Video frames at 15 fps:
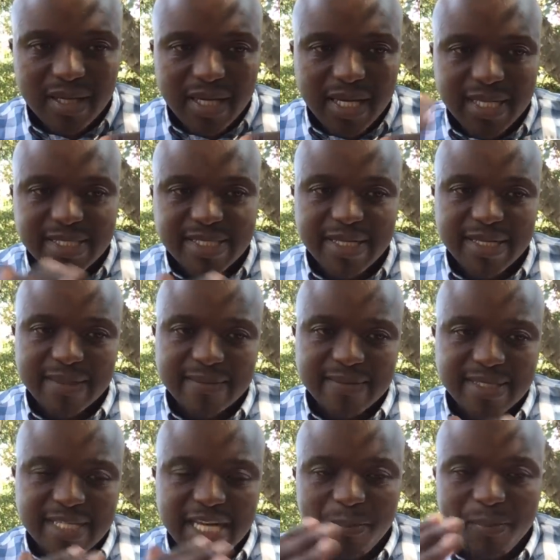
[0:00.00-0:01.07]

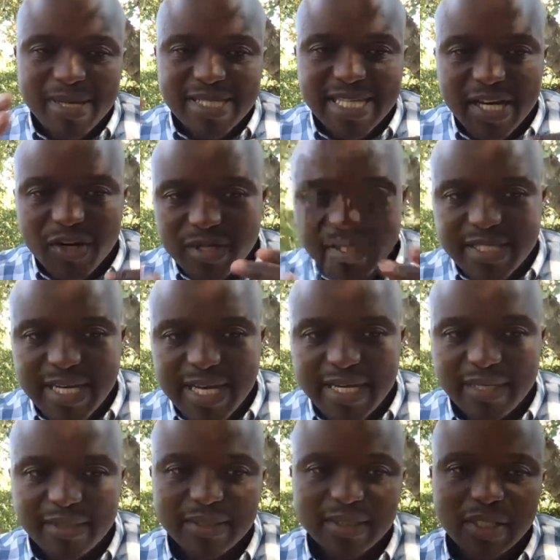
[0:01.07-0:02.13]
10% return,